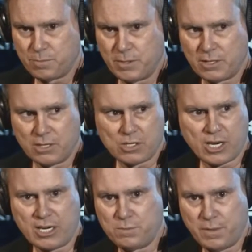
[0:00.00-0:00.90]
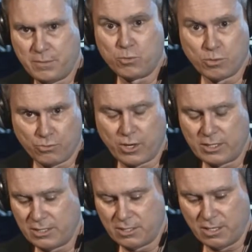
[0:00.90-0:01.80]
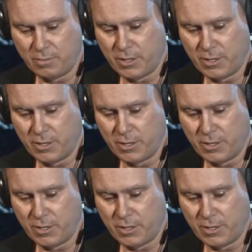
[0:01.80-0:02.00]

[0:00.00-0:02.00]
but that the Chinese people were friendly to the